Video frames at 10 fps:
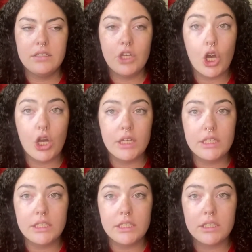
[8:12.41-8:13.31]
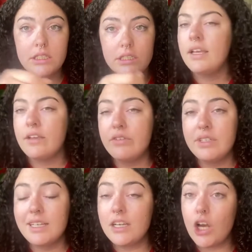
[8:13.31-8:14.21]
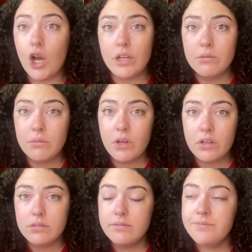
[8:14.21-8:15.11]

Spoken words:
cotton ball